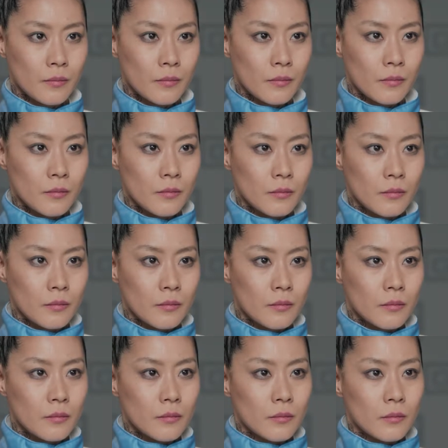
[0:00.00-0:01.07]

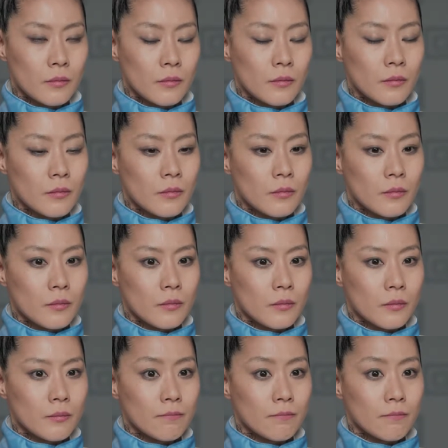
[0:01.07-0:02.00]
No one is speaking in this clip.